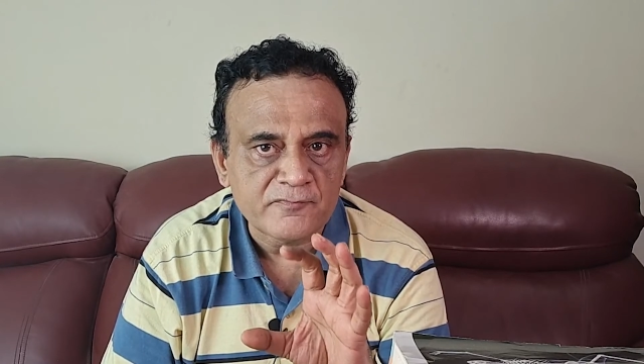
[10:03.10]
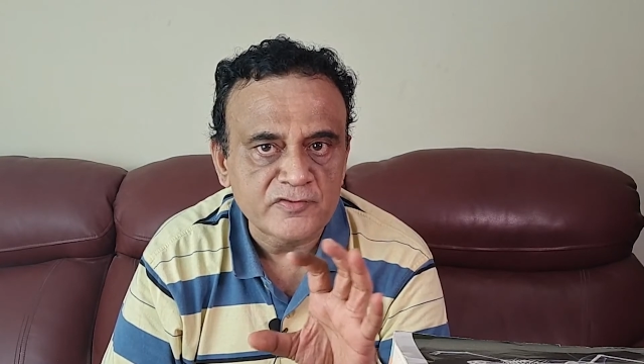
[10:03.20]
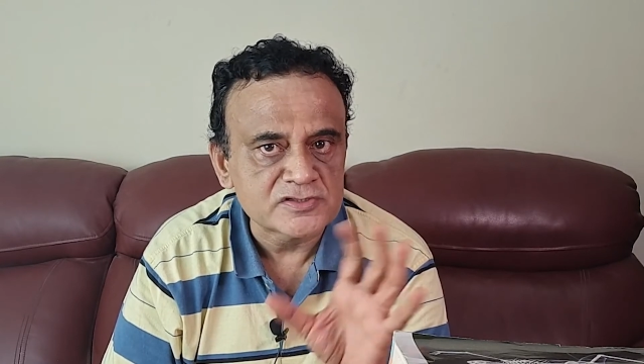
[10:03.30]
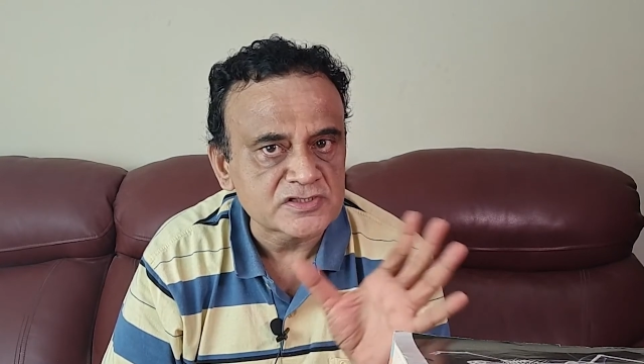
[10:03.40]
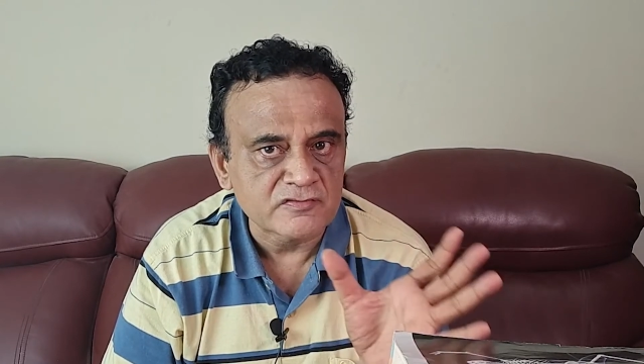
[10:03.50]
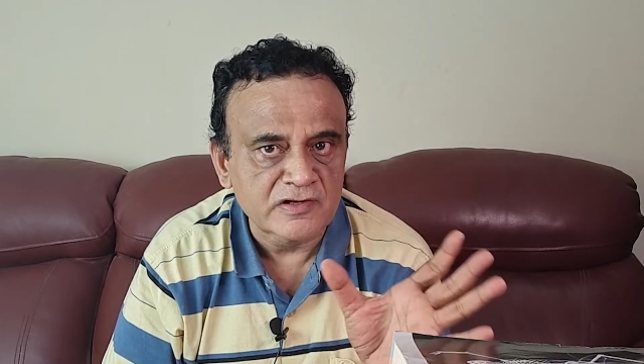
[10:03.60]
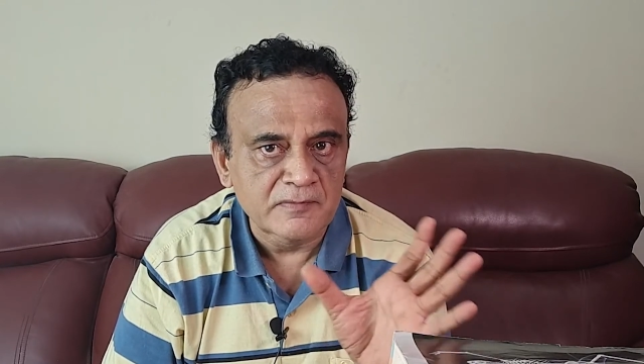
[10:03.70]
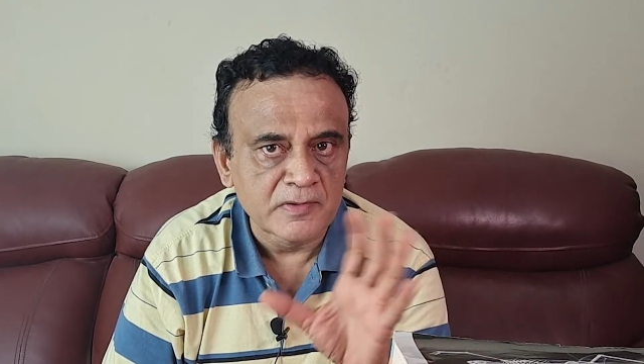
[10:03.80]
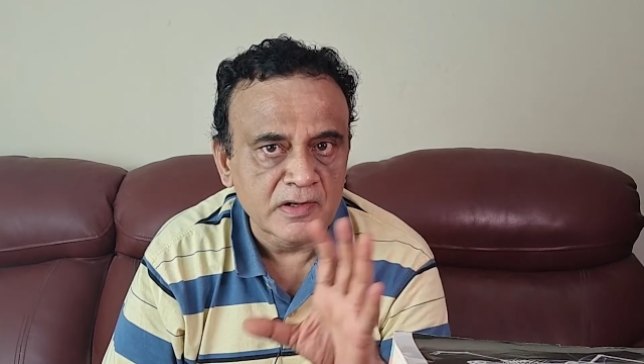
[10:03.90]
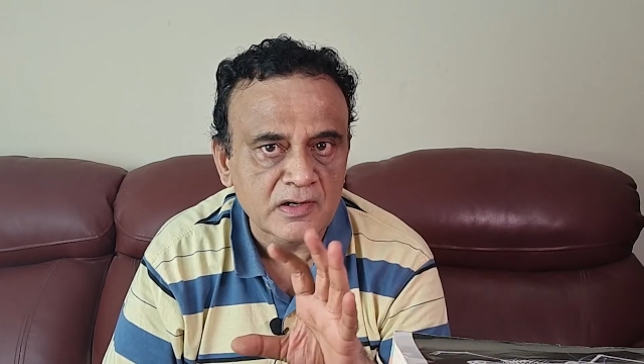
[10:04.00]
which is
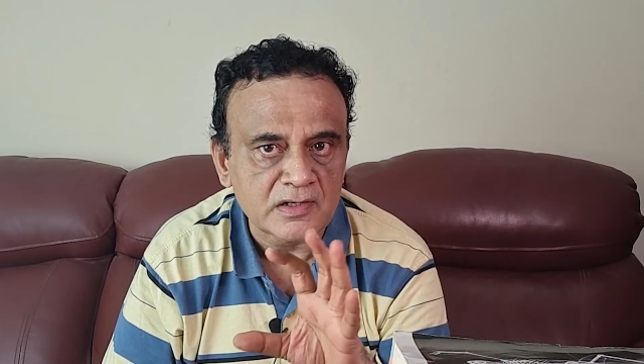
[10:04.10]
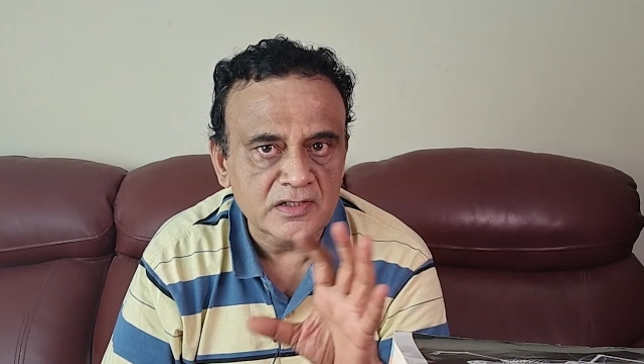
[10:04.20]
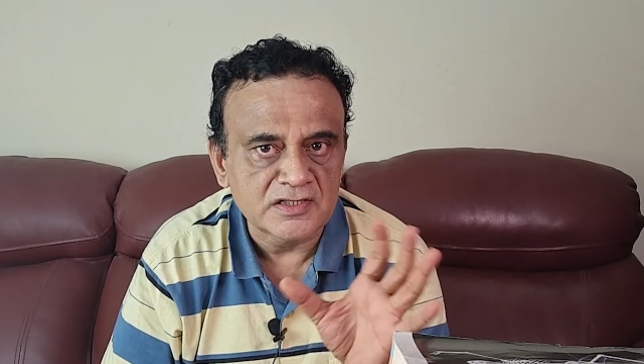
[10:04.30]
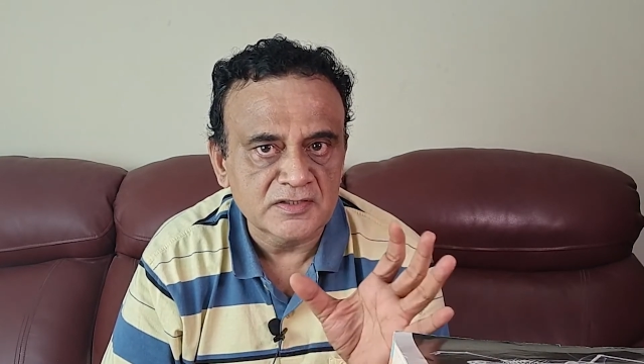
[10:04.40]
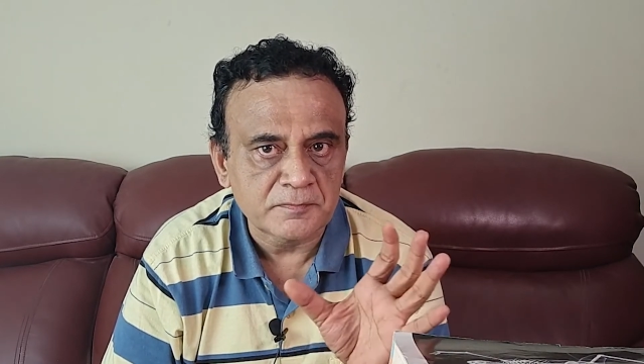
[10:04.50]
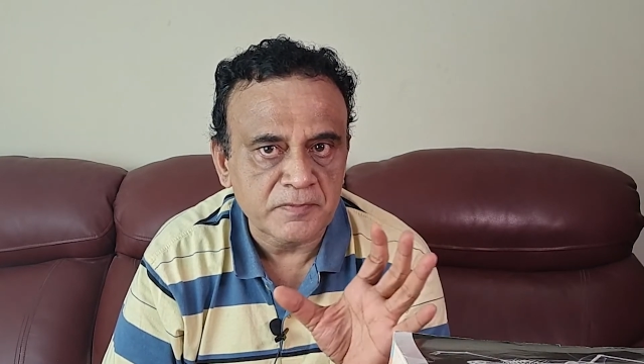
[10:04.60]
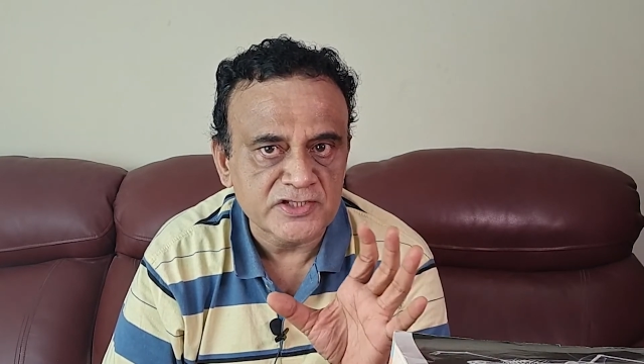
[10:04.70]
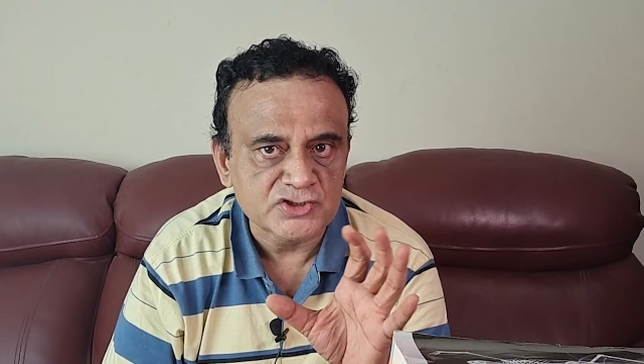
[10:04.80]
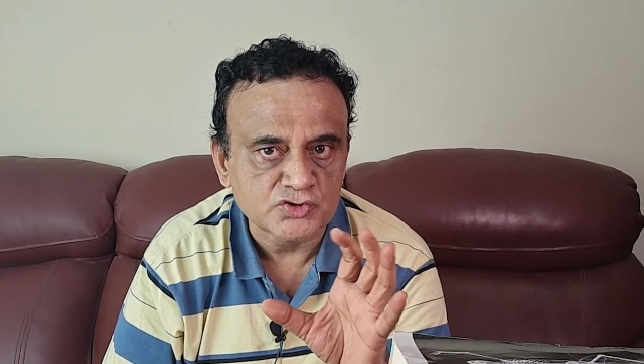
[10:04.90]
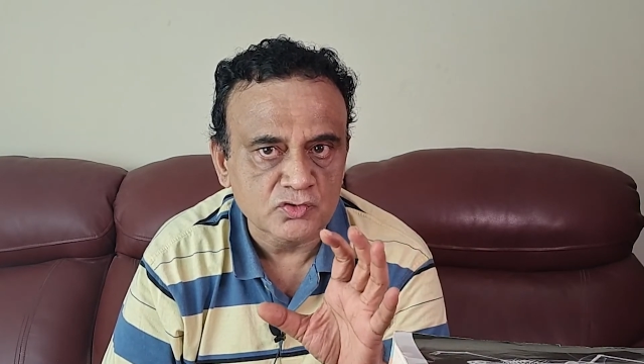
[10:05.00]
available in the Play
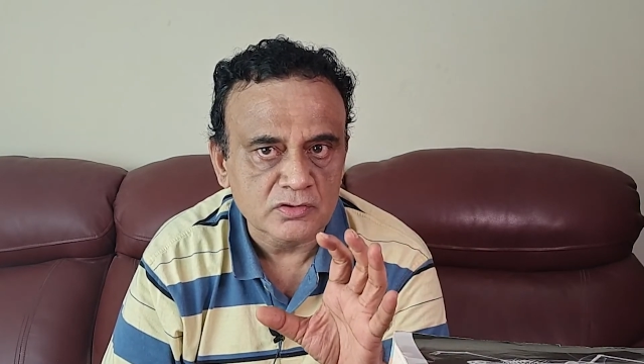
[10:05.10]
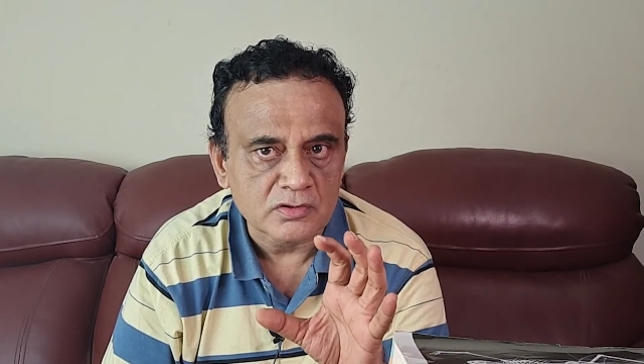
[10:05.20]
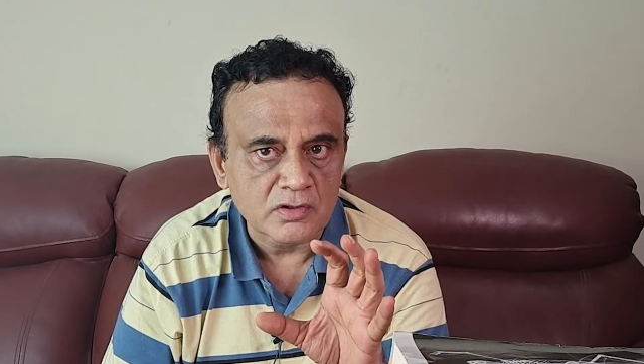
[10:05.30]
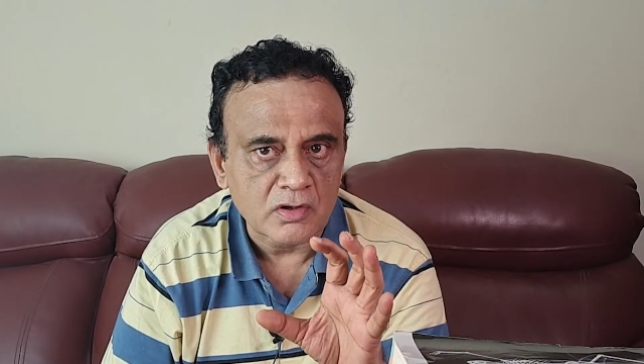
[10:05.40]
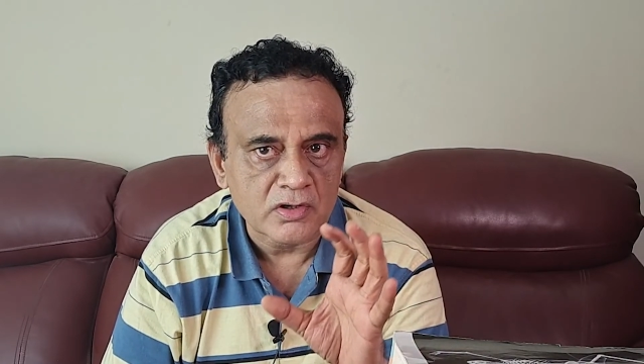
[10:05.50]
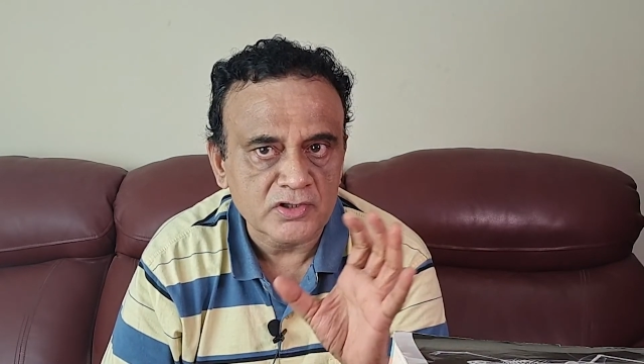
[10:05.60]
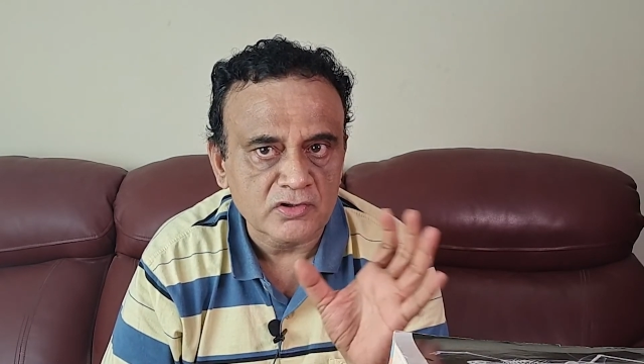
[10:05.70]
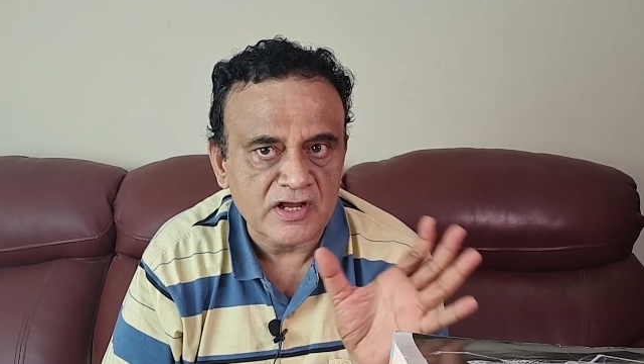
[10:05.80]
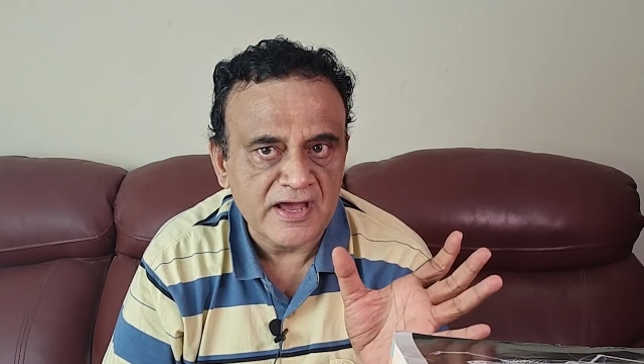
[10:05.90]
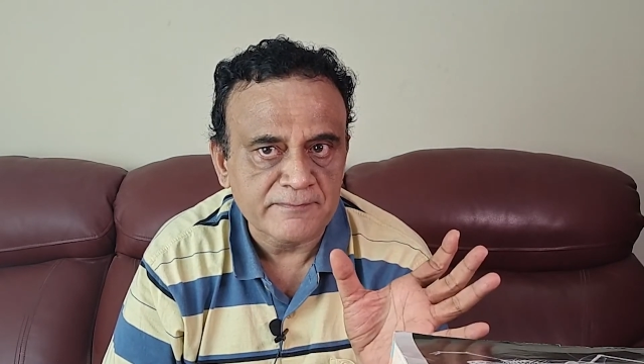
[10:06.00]
Store or
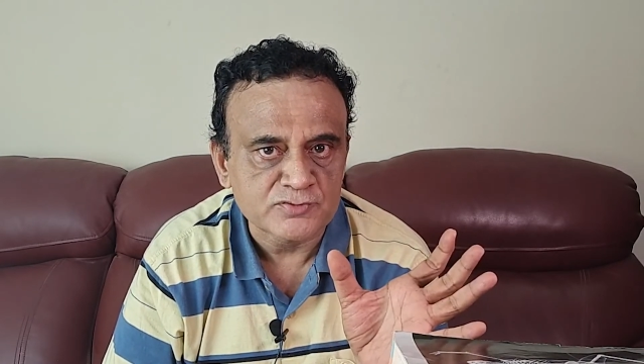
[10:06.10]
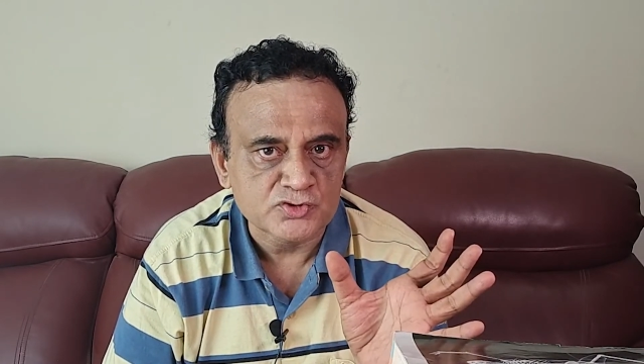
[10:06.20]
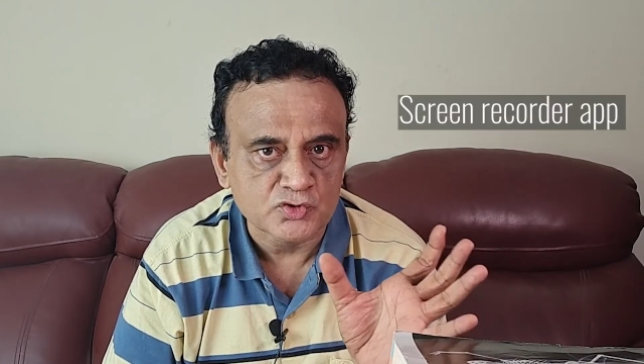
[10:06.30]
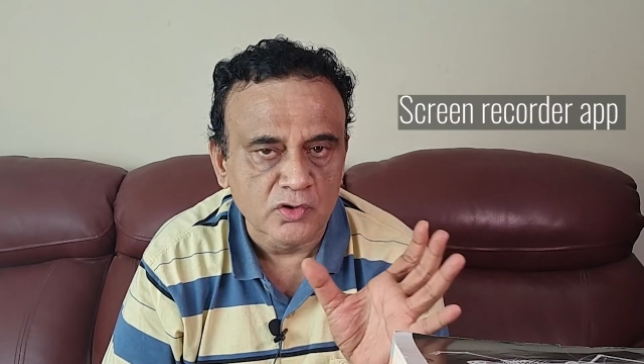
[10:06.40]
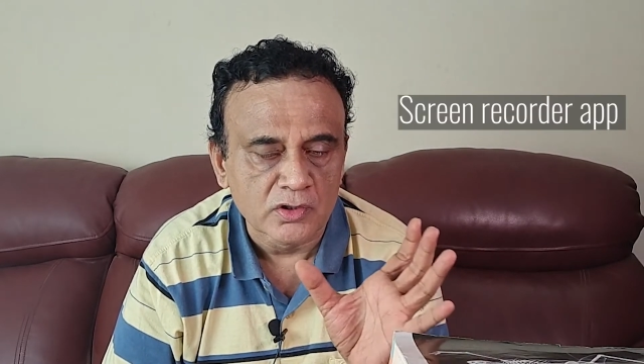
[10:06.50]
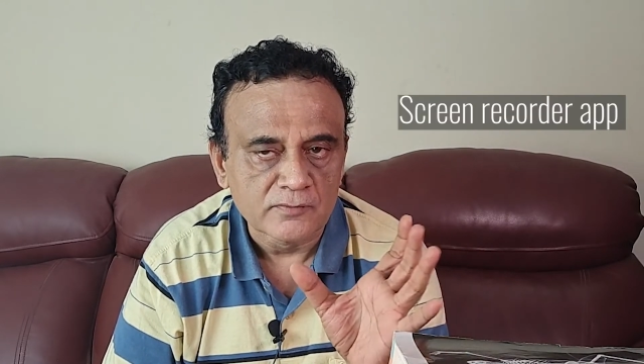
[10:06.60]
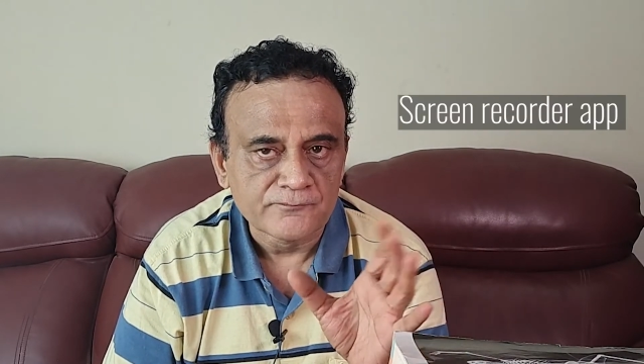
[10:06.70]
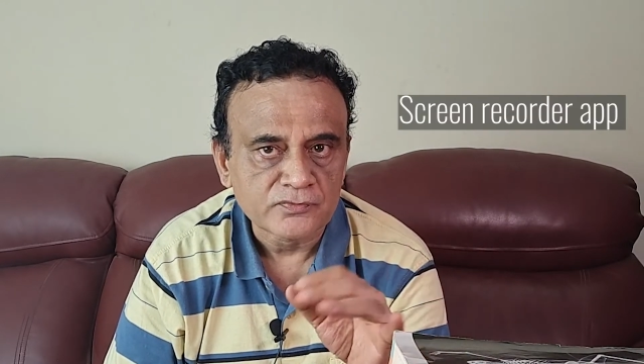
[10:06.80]
your App Store.